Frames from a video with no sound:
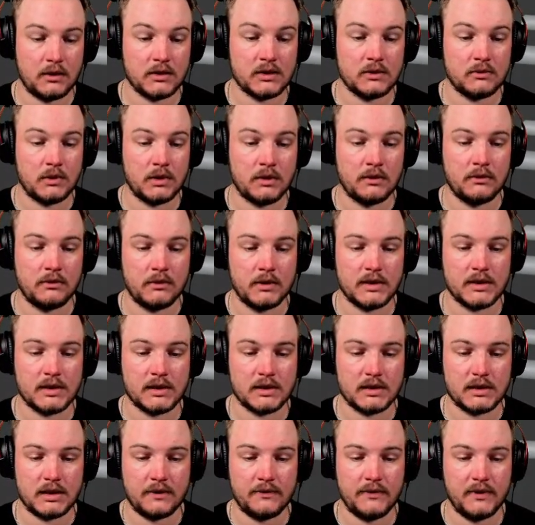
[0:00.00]
one of the reasons
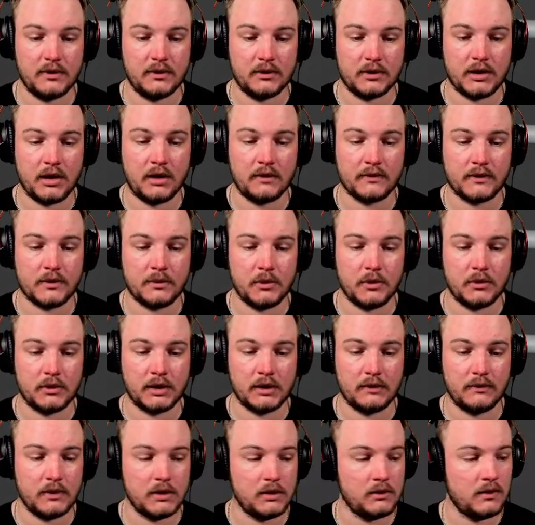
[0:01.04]
I feel comfortable
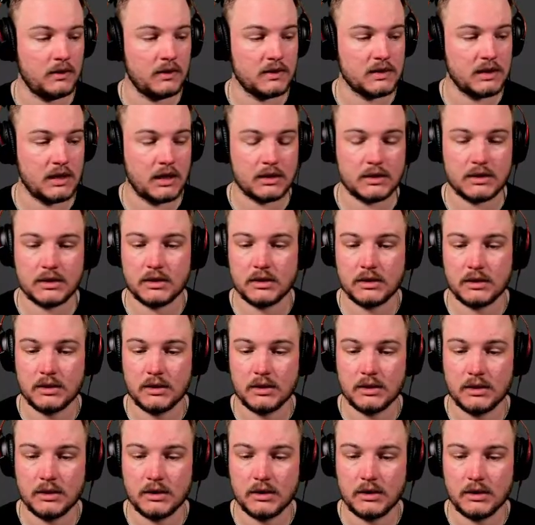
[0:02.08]
giving you this chance.
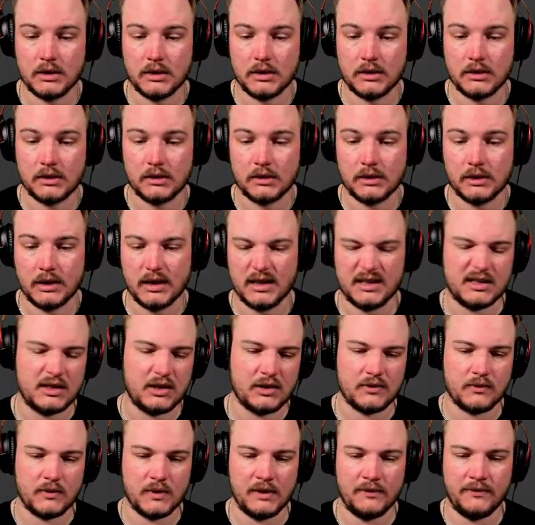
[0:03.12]
Doesn't
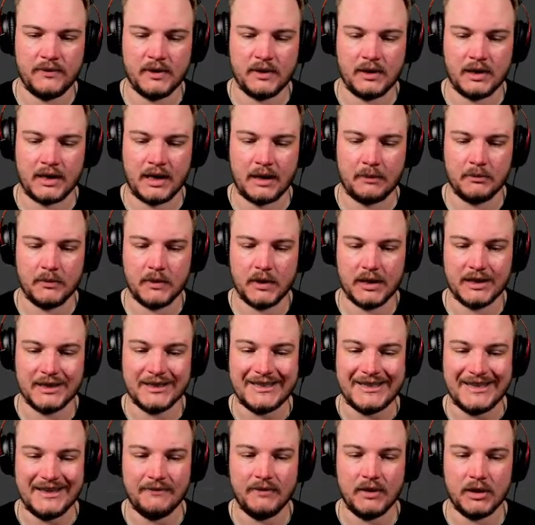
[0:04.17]
really feel like I'm
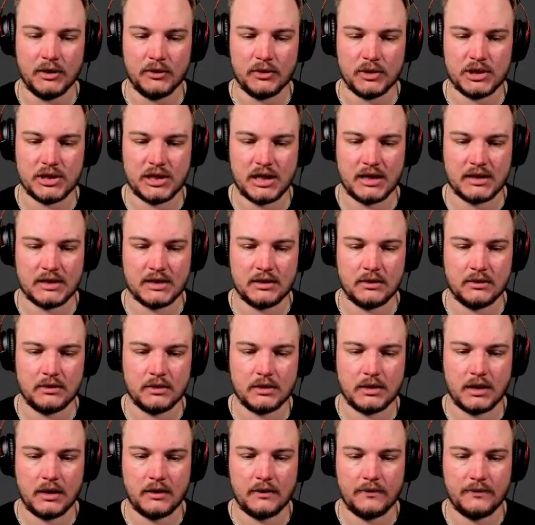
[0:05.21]
giving you a chance either.
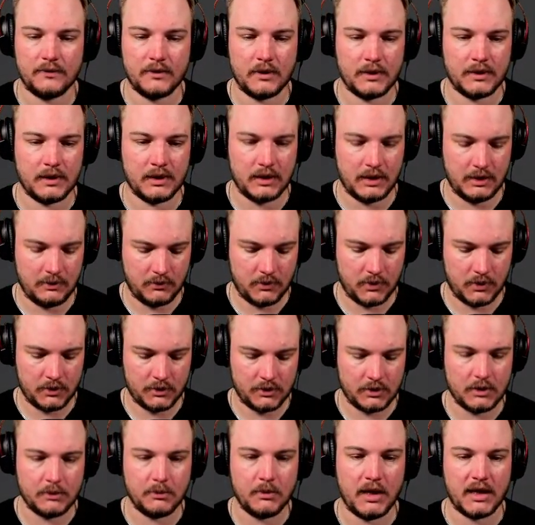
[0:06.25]
I think everyone
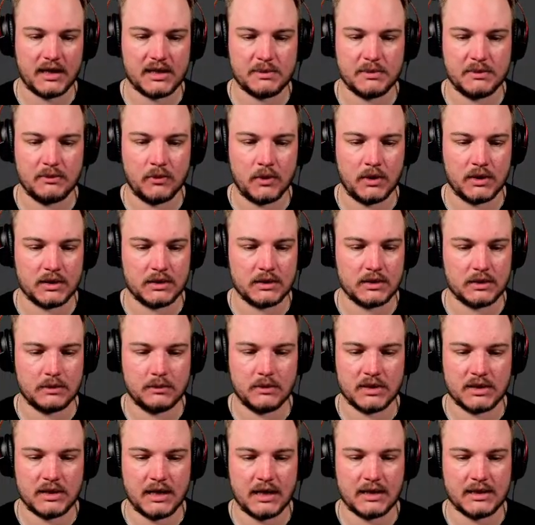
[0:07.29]
makes
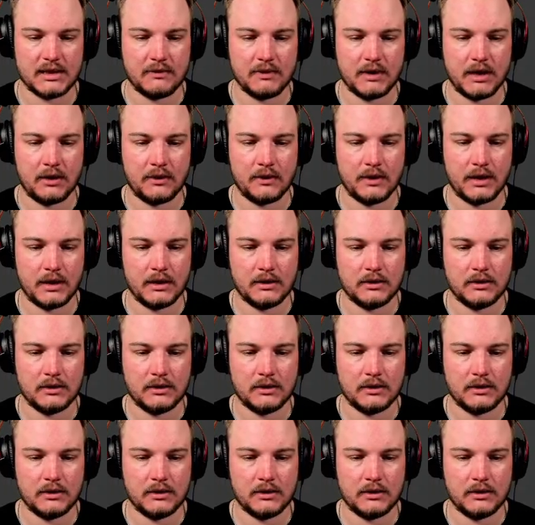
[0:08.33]
mistakes every now and then.